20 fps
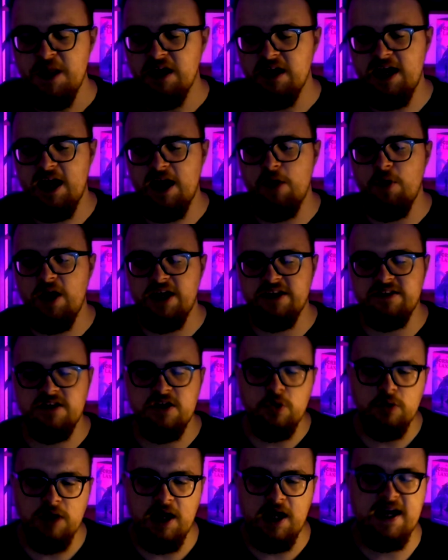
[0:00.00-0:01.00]
Now, I
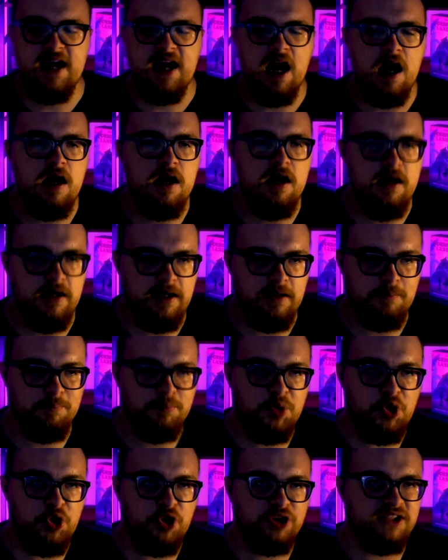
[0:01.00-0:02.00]
do like art in
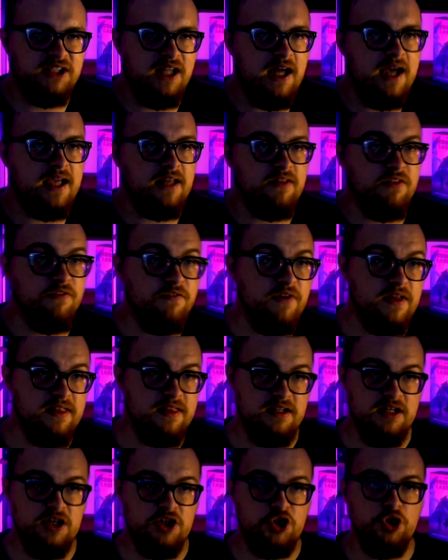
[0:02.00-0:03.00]
books like the 5th
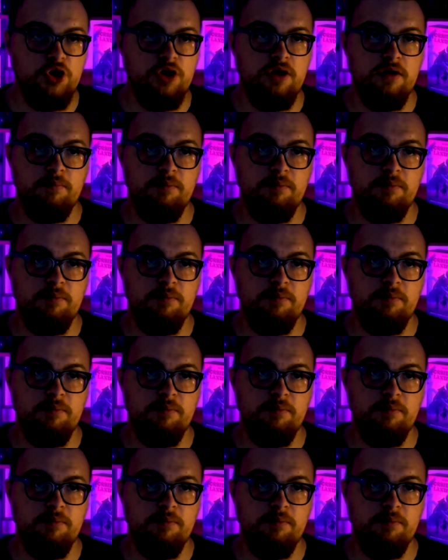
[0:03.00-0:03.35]
edition